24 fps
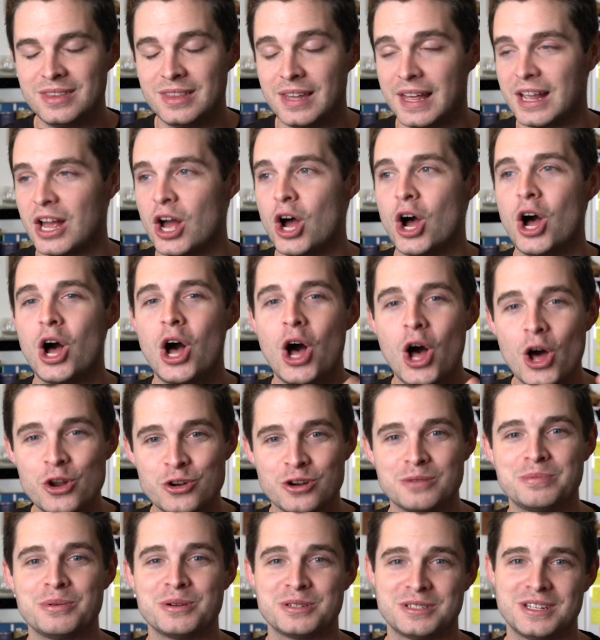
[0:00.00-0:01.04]
like
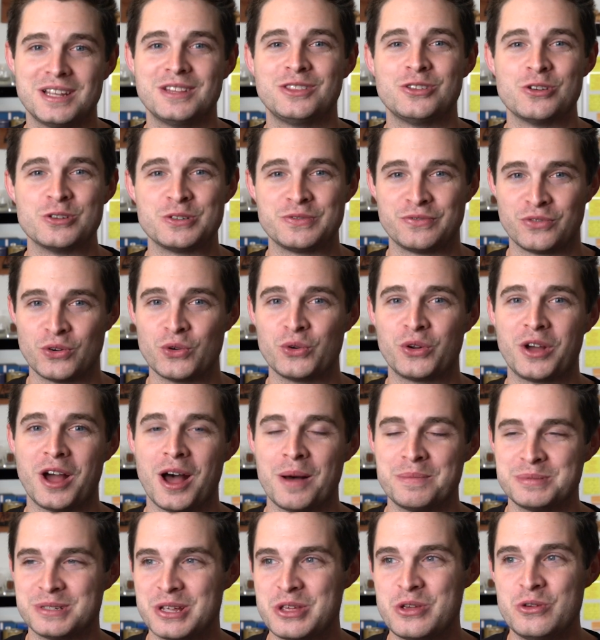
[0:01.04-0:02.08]
100% those fruit
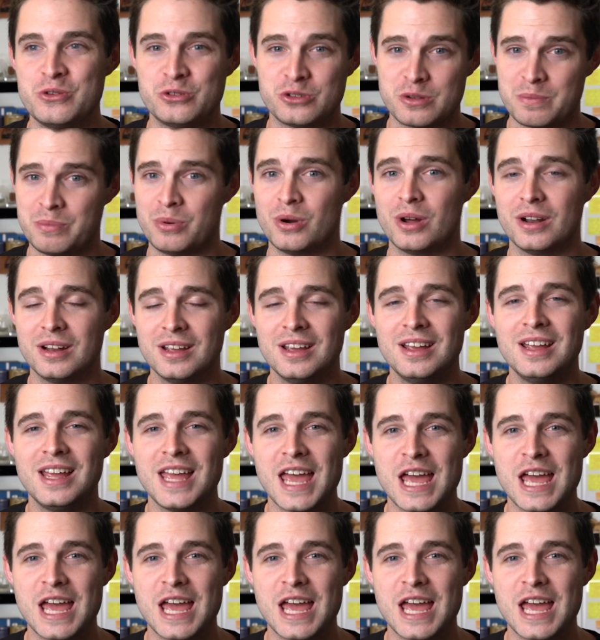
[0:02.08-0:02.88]
cups that you used to put